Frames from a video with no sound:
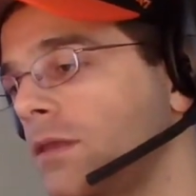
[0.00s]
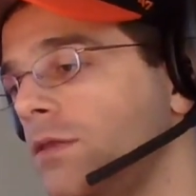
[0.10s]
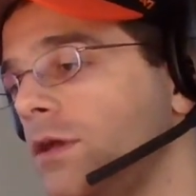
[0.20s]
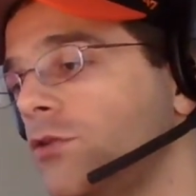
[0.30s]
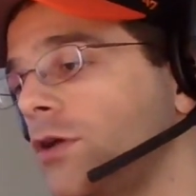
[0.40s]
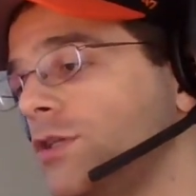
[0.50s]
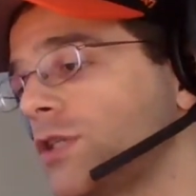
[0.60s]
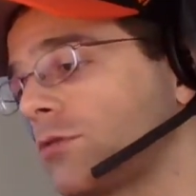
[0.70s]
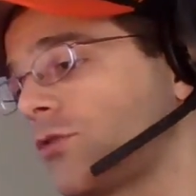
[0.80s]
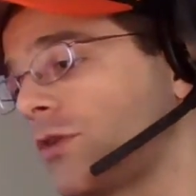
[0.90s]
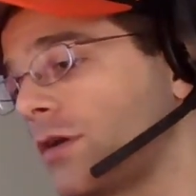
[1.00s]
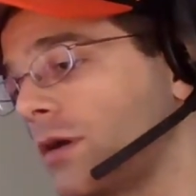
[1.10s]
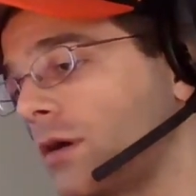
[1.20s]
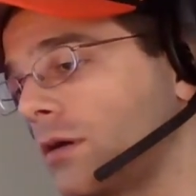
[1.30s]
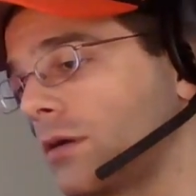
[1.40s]
The Attorney General stared
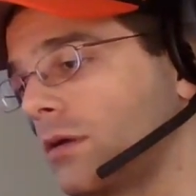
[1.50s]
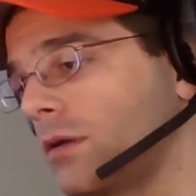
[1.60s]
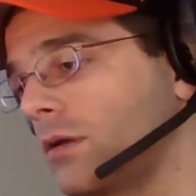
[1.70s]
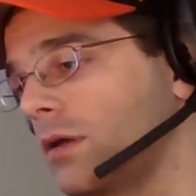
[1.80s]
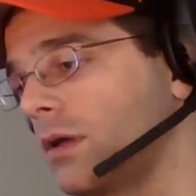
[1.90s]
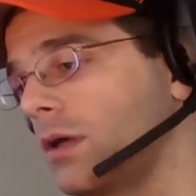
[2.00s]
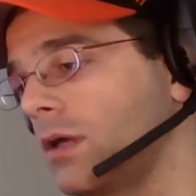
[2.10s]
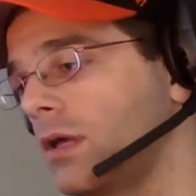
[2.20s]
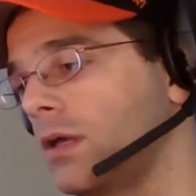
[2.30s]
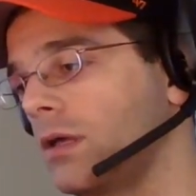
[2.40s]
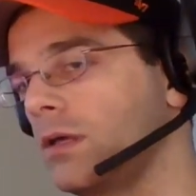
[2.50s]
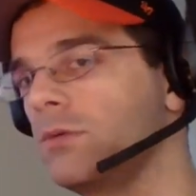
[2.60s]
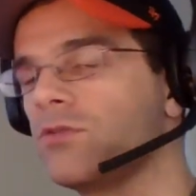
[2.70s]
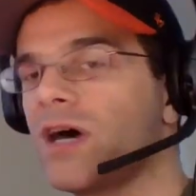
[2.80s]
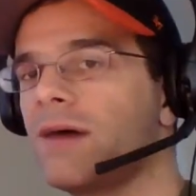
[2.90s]
at her.
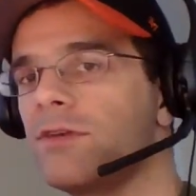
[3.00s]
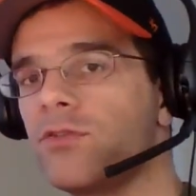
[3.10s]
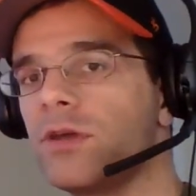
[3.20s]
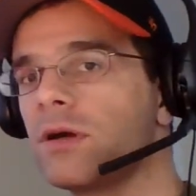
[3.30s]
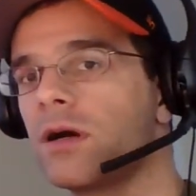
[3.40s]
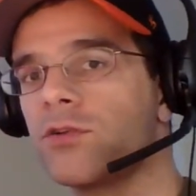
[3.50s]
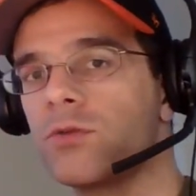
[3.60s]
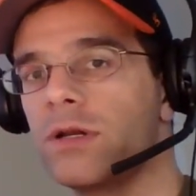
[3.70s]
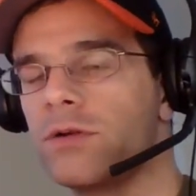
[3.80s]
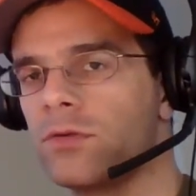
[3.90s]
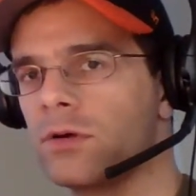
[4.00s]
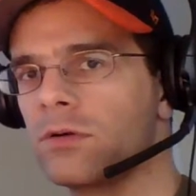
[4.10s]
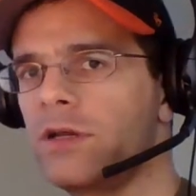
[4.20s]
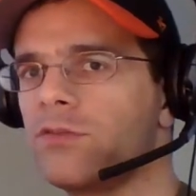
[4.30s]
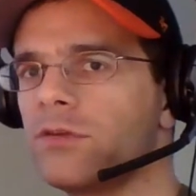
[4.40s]
He was obviously incarcerated for a
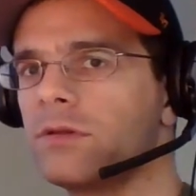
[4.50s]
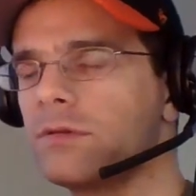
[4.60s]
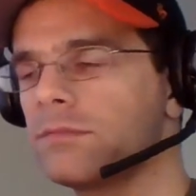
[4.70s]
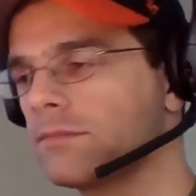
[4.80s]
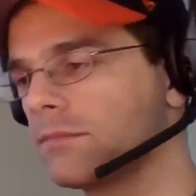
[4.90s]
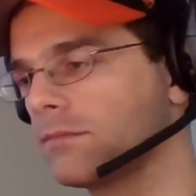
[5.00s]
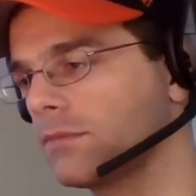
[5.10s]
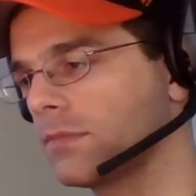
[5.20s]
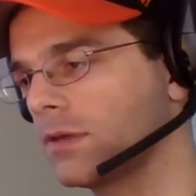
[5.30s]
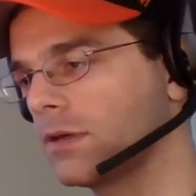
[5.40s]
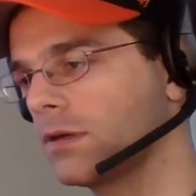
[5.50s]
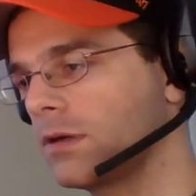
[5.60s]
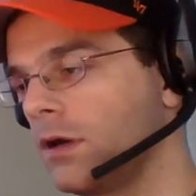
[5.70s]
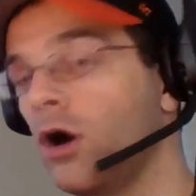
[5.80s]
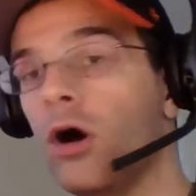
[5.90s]
reason.
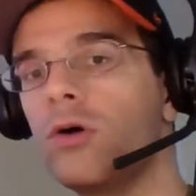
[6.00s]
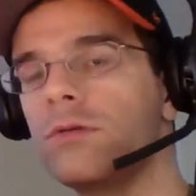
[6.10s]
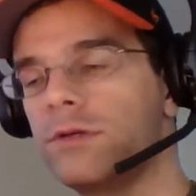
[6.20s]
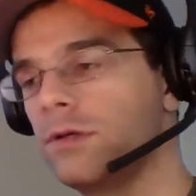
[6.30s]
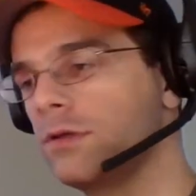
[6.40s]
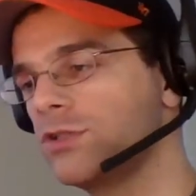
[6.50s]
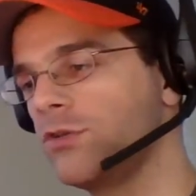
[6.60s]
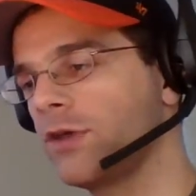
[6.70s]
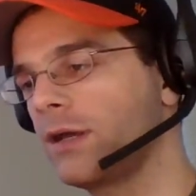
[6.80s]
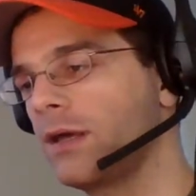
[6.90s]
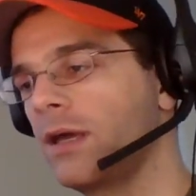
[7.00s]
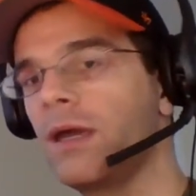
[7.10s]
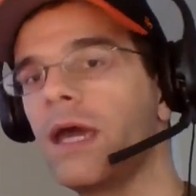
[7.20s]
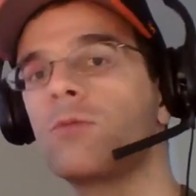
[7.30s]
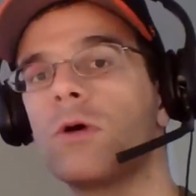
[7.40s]
Oh, she said.
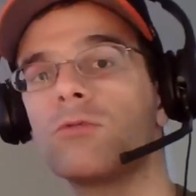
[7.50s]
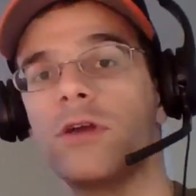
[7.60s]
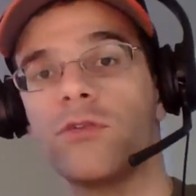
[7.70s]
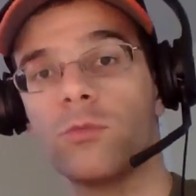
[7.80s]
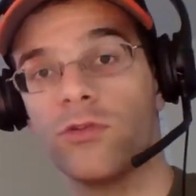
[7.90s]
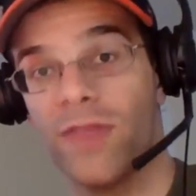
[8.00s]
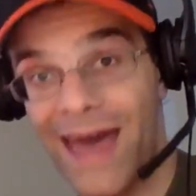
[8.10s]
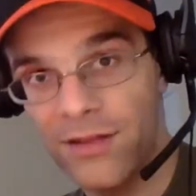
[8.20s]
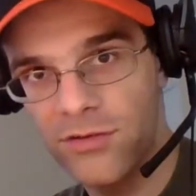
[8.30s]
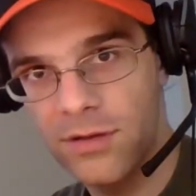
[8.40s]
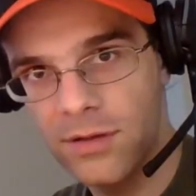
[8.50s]
And what reason was that?